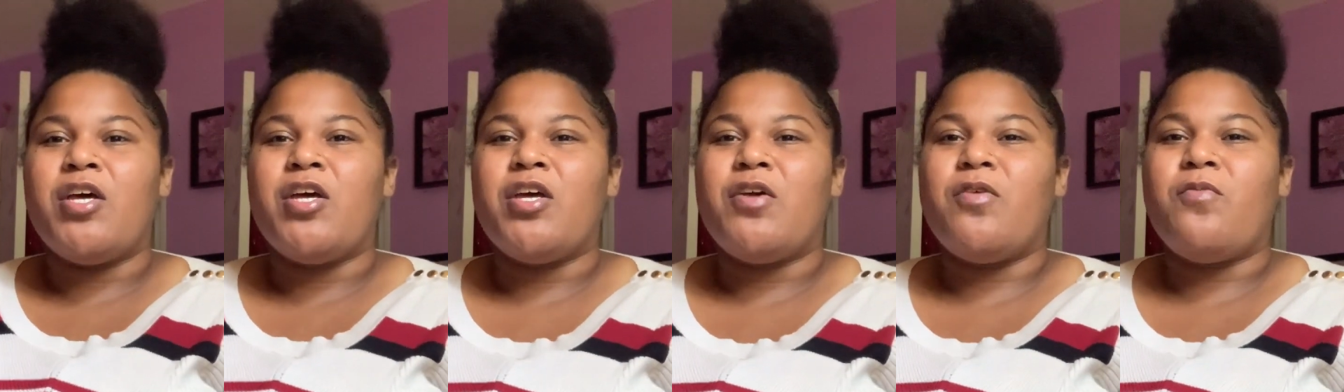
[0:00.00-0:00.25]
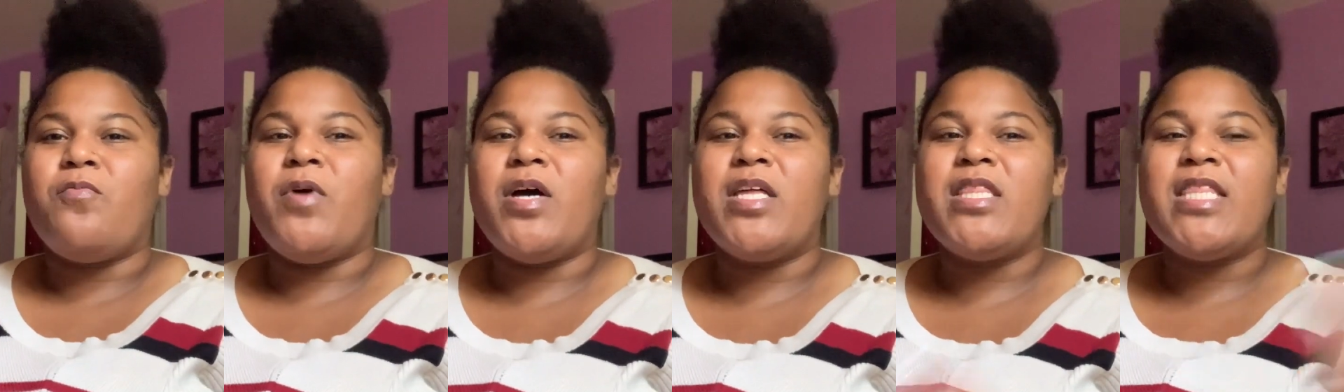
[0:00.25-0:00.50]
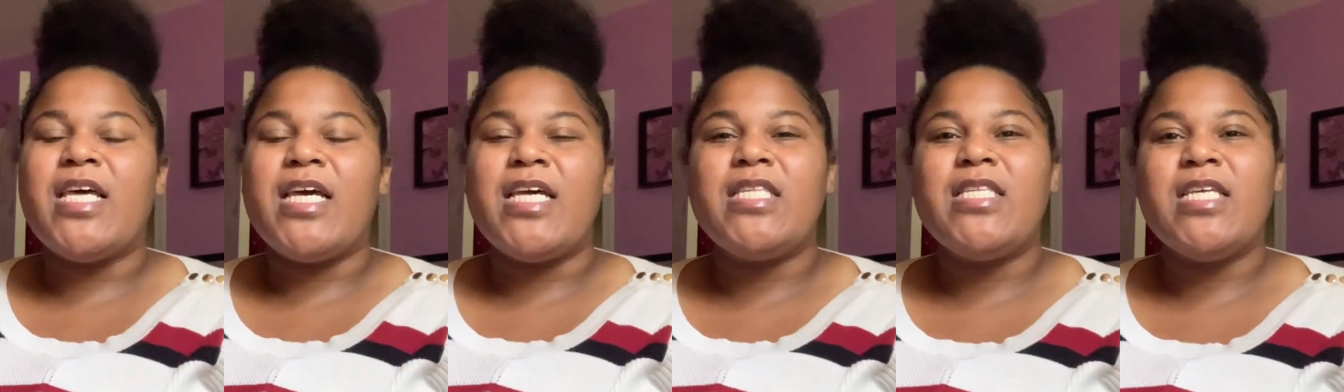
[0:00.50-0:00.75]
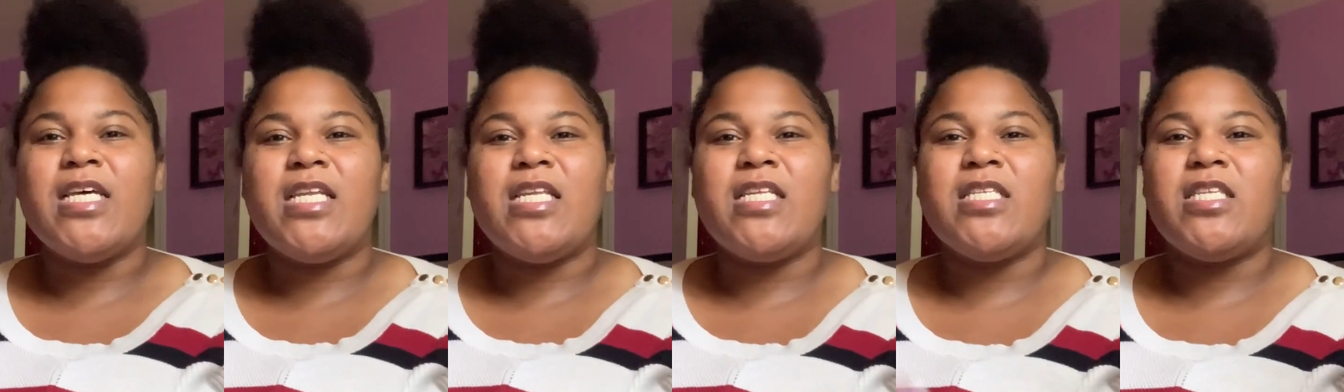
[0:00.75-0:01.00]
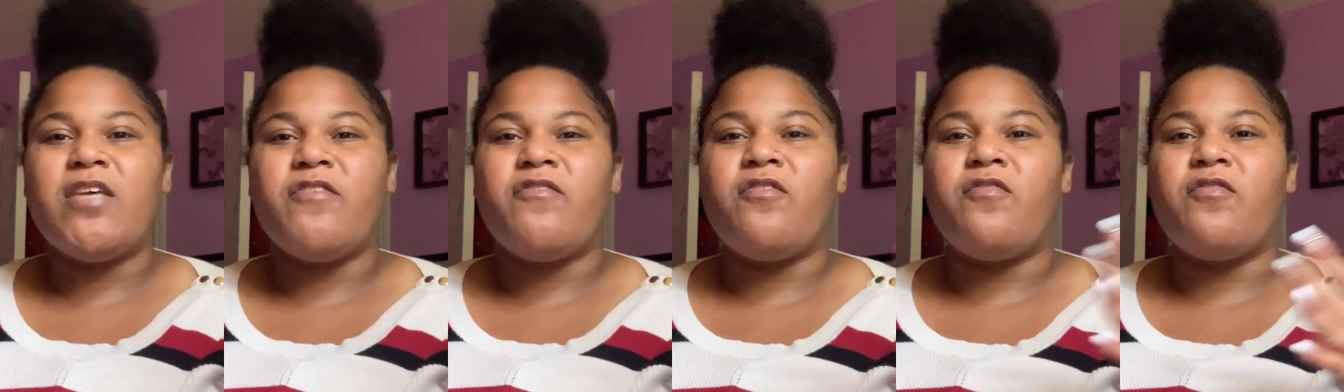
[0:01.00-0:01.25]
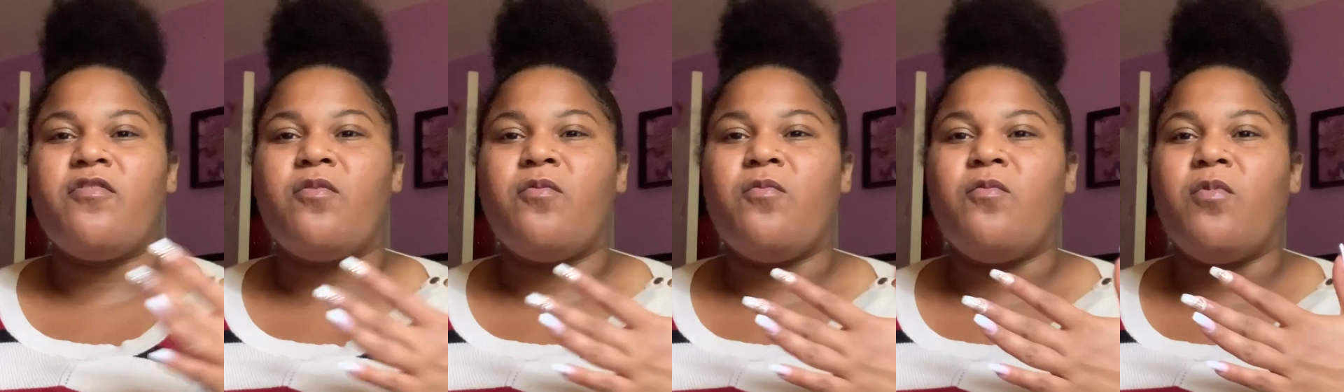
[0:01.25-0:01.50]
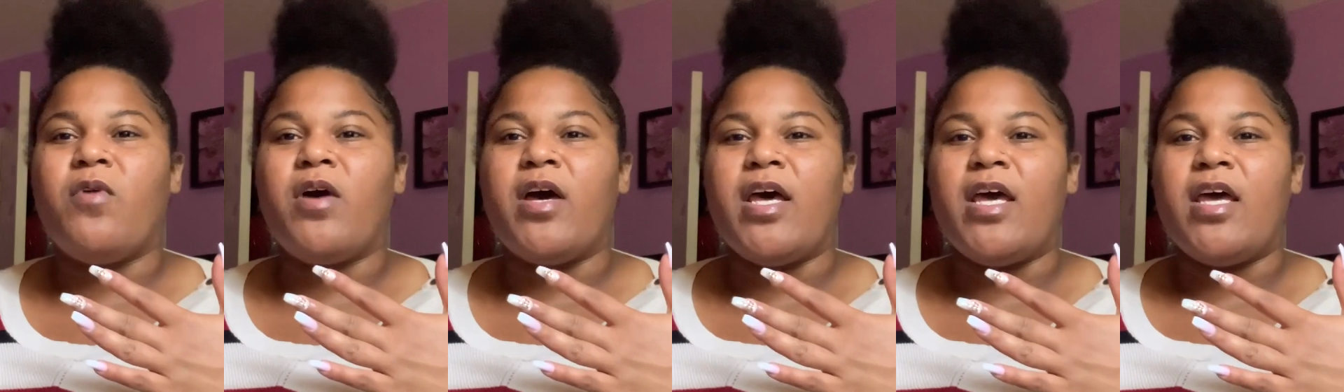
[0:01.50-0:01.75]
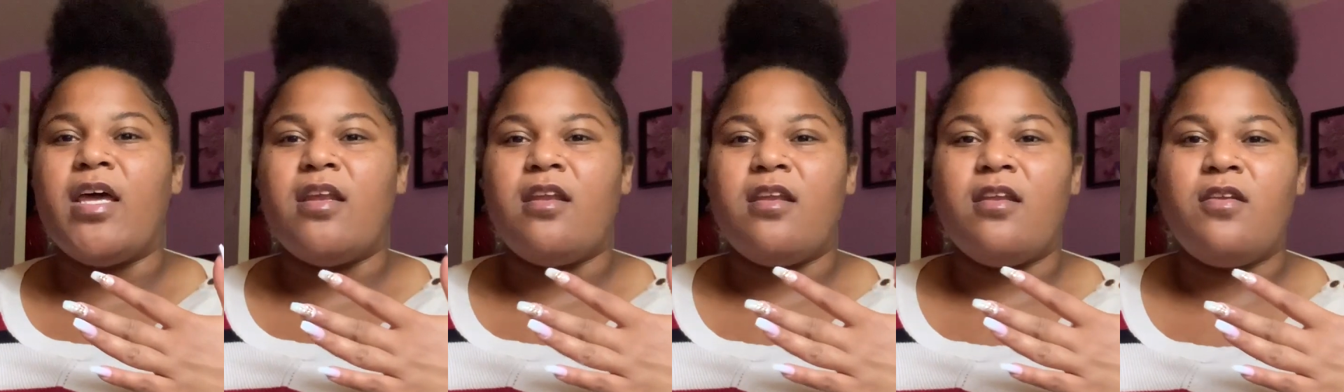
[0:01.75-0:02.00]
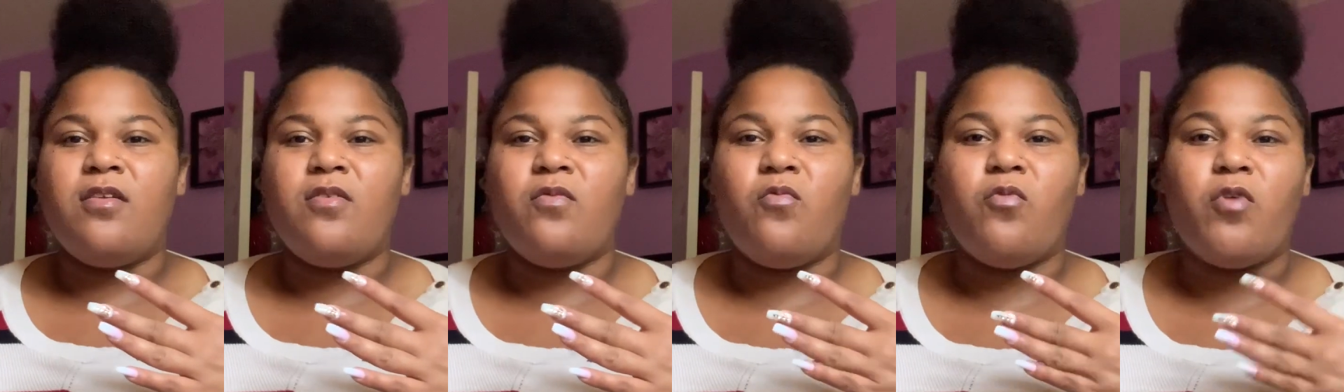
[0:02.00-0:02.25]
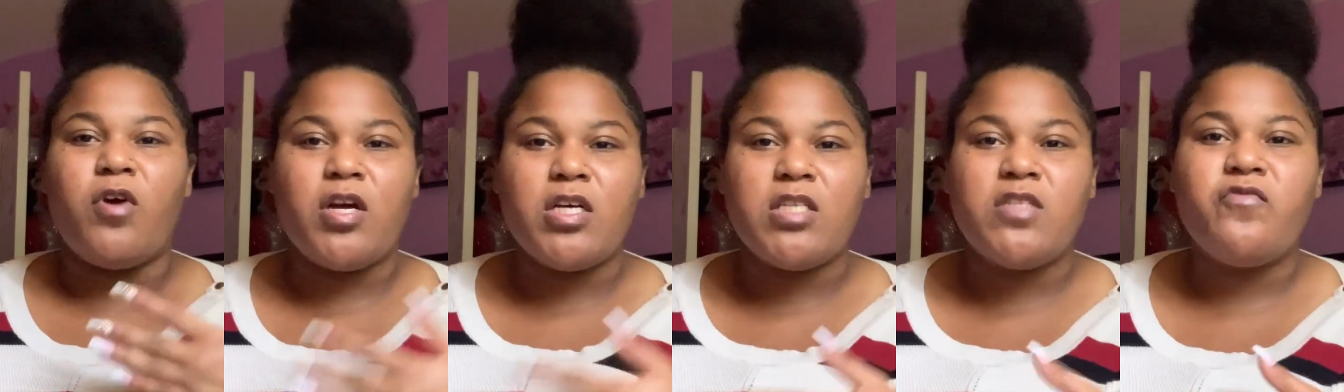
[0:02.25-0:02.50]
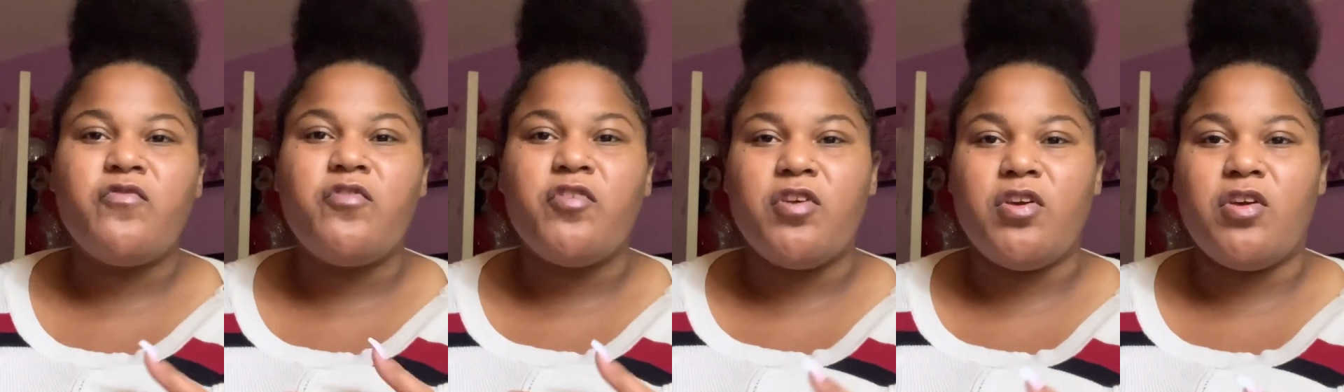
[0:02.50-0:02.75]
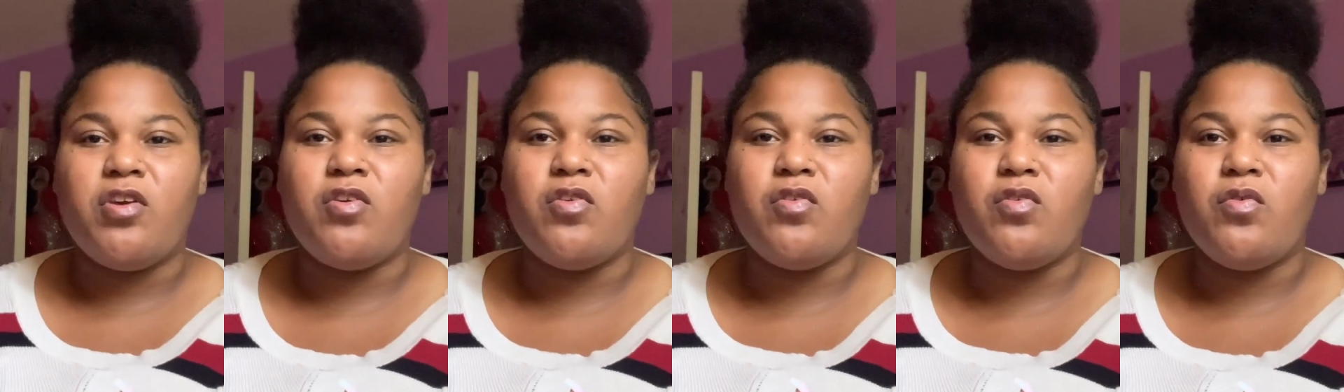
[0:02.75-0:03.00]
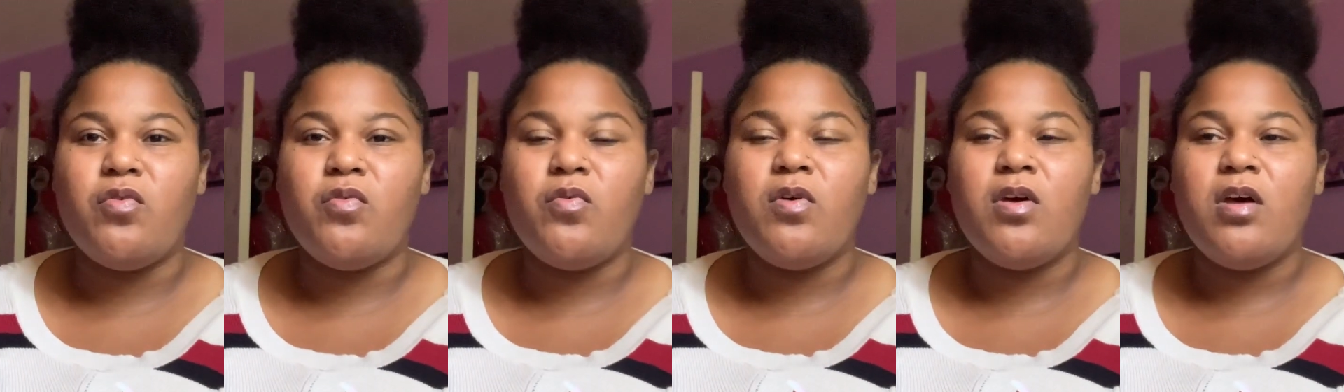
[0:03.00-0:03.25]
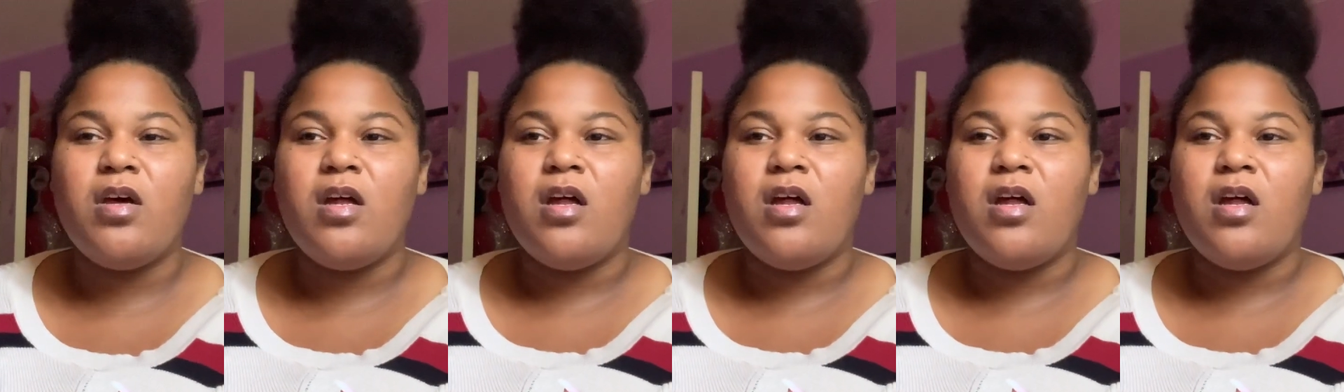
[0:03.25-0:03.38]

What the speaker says: what they did is different from what works for you.